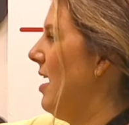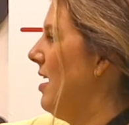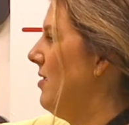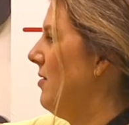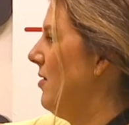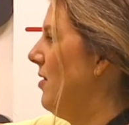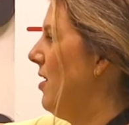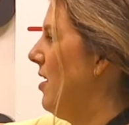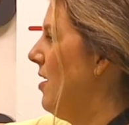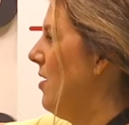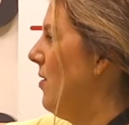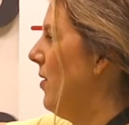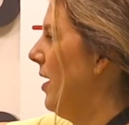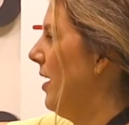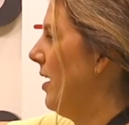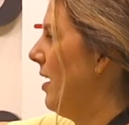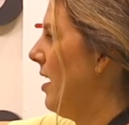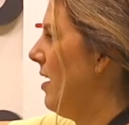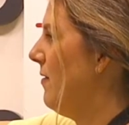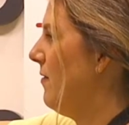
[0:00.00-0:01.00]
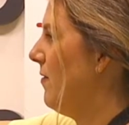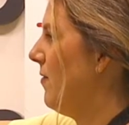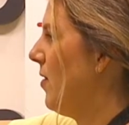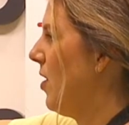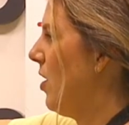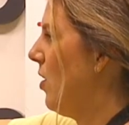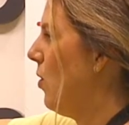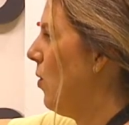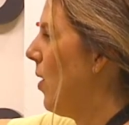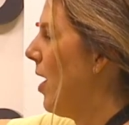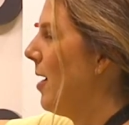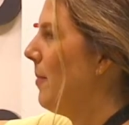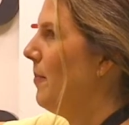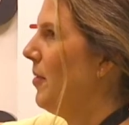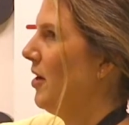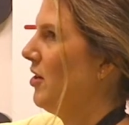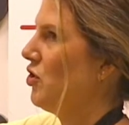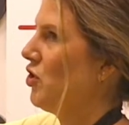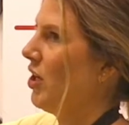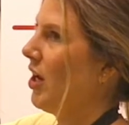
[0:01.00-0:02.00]
know, like a Hawaiian
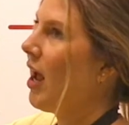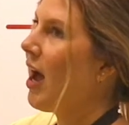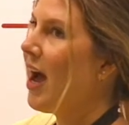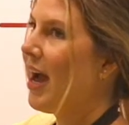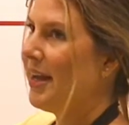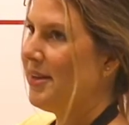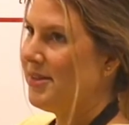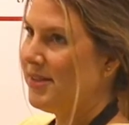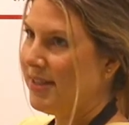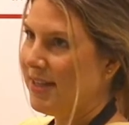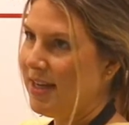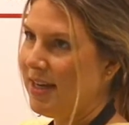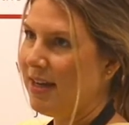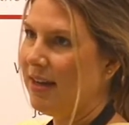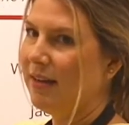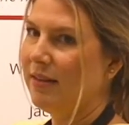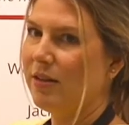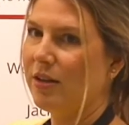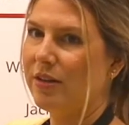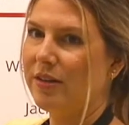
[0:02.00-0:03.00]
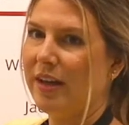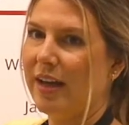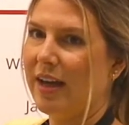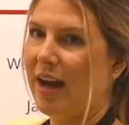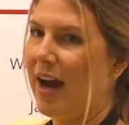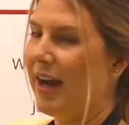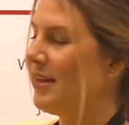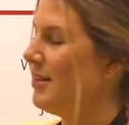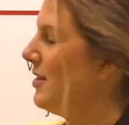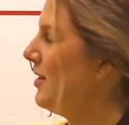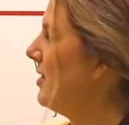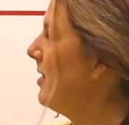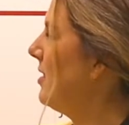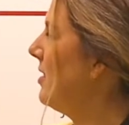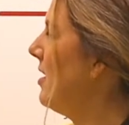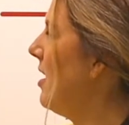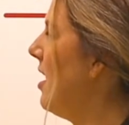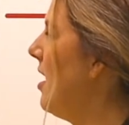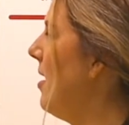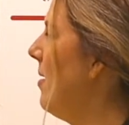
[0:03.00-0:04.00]
Punch like icy, or like ice,
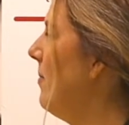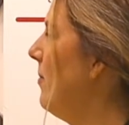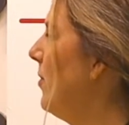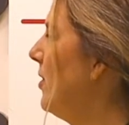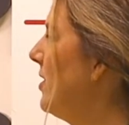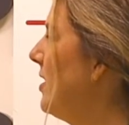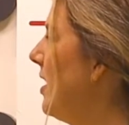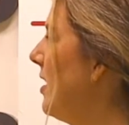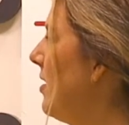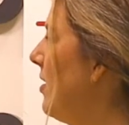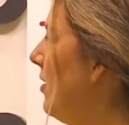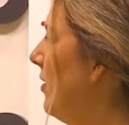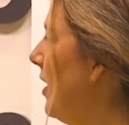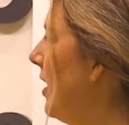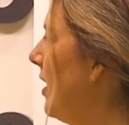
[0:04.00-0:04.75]
what's that called? Like,